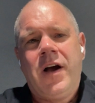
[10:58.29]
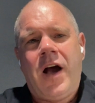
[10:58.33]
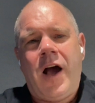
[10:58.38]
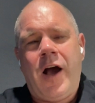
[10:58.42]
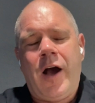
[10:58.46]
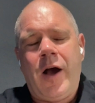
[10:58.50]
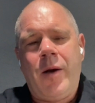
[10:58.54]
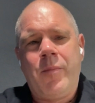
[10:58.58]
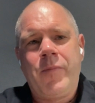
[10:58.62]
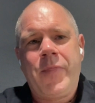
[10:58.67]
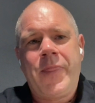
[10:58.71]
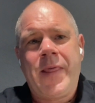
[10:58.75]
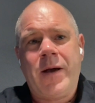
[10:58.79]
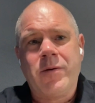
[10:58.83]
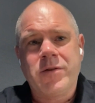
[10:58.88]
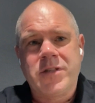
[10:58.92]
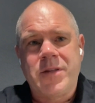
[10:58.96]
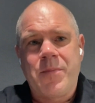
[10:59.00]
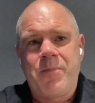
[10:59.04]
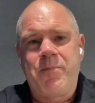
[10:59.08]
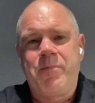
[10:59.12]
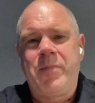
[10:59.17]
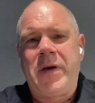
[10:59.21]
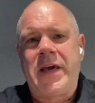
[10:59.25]
That
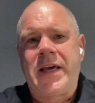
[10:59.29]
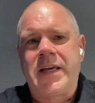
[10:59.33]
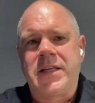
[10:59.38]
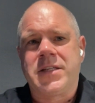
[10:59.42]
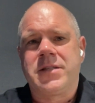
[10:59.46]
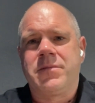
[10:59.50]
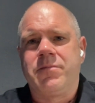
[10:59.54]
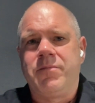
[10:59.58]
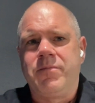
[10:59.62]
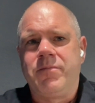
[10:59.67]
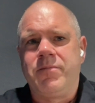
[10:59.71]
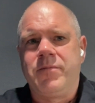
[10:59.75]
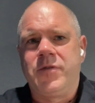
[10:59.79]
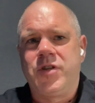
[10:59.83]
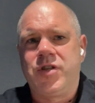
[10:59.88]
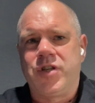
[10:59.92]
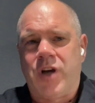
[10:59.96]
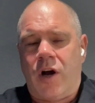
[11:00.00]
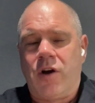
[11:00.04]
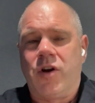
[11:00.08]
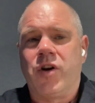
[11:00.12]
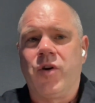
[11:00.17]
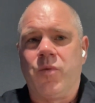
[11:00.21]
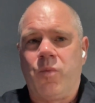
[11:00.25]
was the biggest
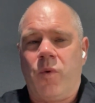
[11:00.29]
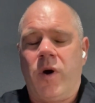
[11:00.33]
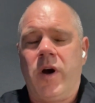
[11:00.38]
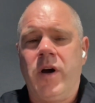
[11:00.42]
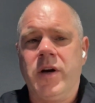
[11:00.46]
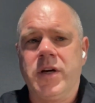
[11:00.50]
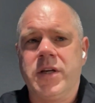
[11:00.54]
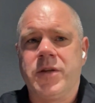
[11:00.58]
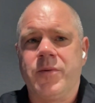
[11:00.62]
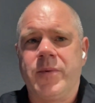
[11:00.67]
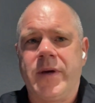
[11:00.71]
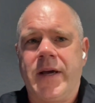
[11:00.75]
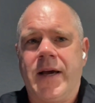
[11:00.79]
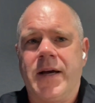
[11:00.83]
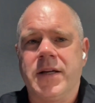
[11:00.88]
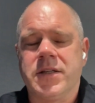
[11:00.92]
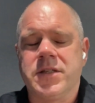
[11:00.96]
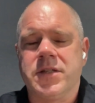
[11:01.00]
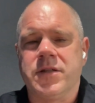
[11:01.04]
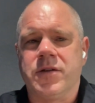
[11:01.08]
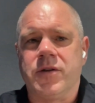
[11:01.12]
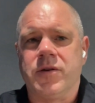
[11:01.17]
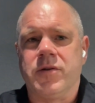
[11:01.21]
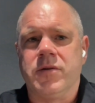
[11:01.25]
chunk of work that we
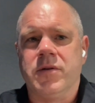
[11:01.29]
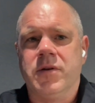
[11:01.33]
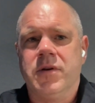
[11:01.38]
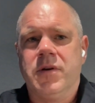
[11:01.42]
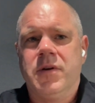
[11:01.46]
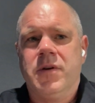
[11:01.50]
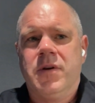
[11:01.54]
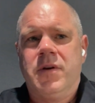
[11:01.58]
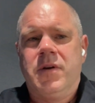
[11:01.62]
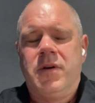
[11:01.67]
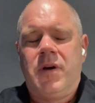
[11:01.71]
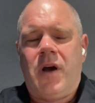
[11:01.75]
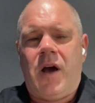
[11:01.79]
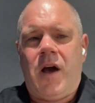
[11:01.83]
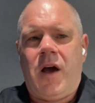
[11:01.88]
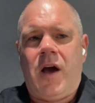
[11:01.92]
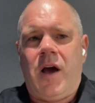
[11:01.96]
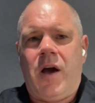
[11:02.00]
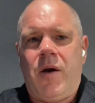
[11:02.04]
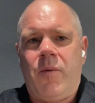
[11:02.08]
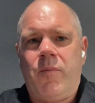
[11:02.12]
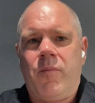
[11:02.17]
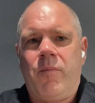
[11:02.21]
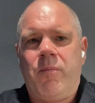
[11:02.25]
had to do,
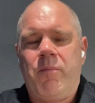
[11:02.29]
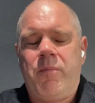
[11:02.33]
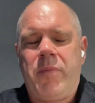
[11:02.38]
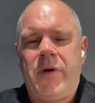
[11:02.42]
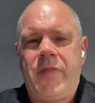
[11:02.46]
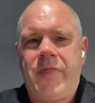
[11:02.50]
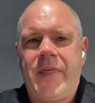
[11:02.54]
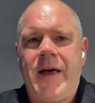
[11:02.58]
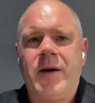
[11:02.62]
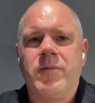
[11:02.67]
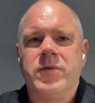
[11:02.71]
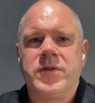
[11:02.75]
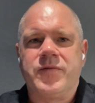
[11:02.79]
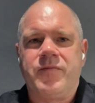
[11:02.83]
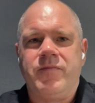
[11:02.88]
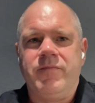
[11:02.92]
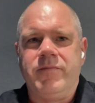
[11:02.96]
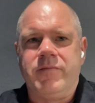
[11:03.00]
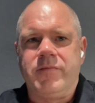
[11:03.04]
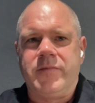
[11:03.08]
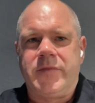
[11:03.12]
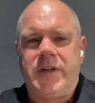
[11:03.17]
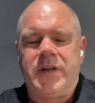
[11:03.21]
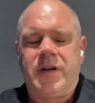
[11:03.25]
but that was
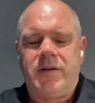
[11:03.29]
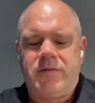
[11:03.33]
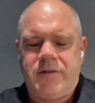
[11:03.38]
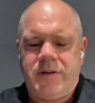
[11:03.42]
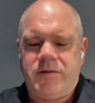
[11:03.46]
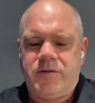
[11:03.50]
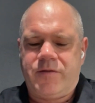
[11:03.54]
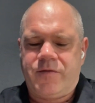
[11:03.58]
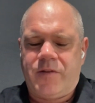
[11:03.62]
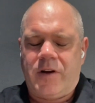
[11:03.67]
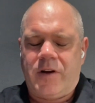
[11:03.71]
it was